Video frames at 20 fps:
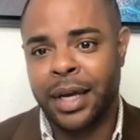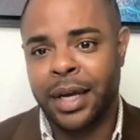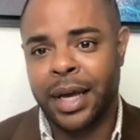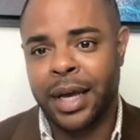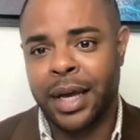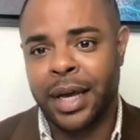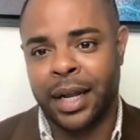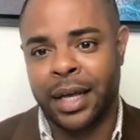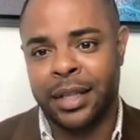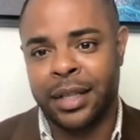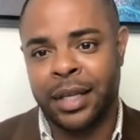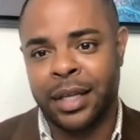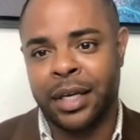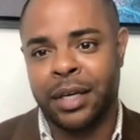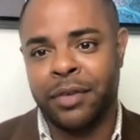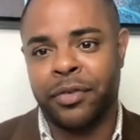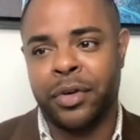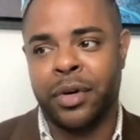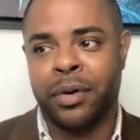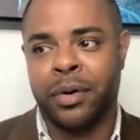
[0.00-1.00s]
And I think
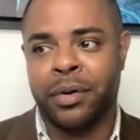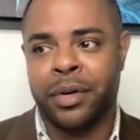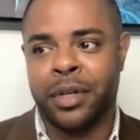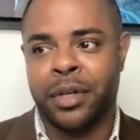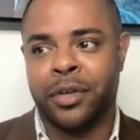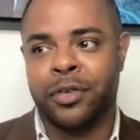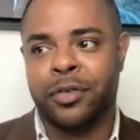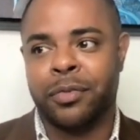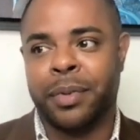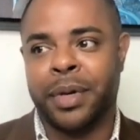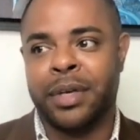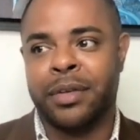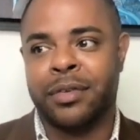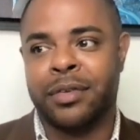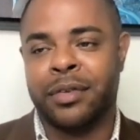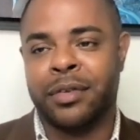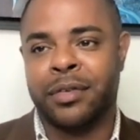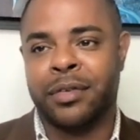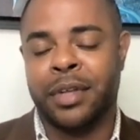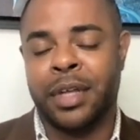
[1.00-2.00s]
if you go into those
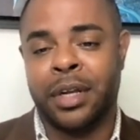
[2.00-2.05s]
spaces,